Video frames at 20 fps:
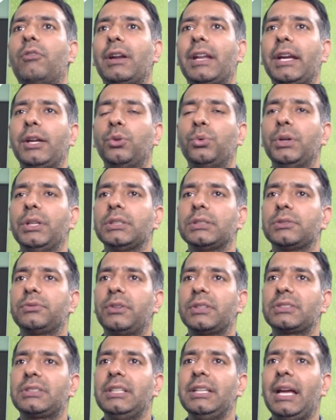what I do is,
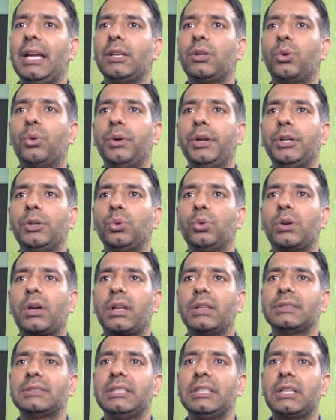firstly, I go into
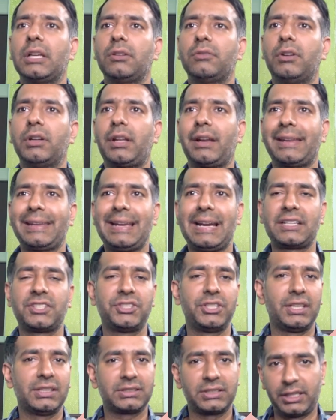currency converter
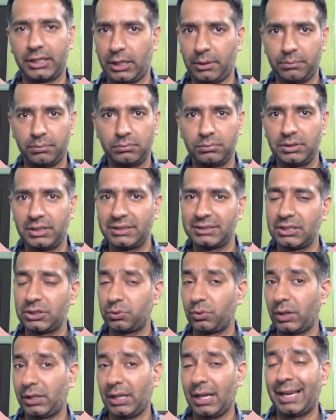React.js GitHub. This is
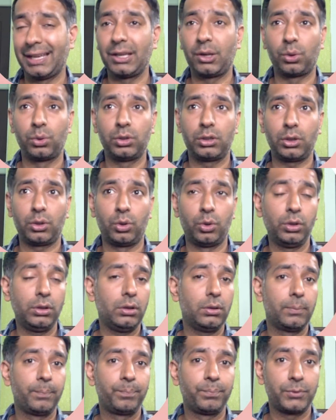what I wrote on
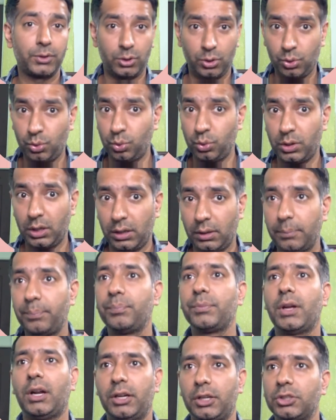Google.
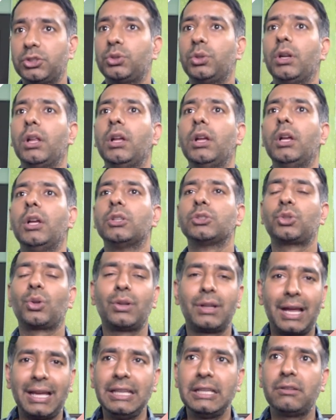Understood? So
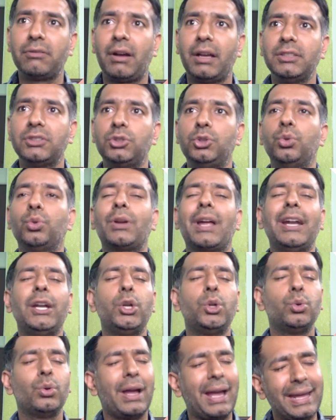likewise, you can
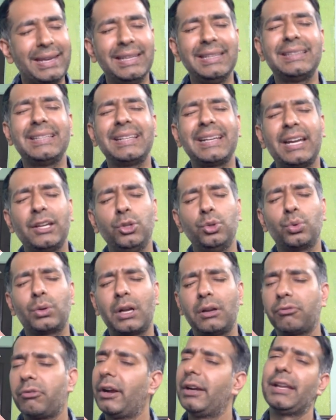do anything and you
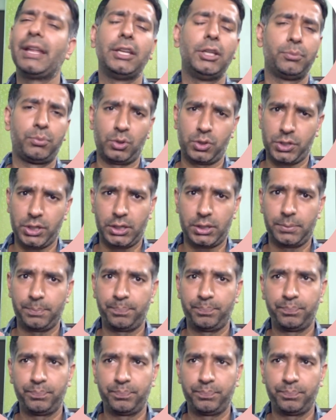can find any project.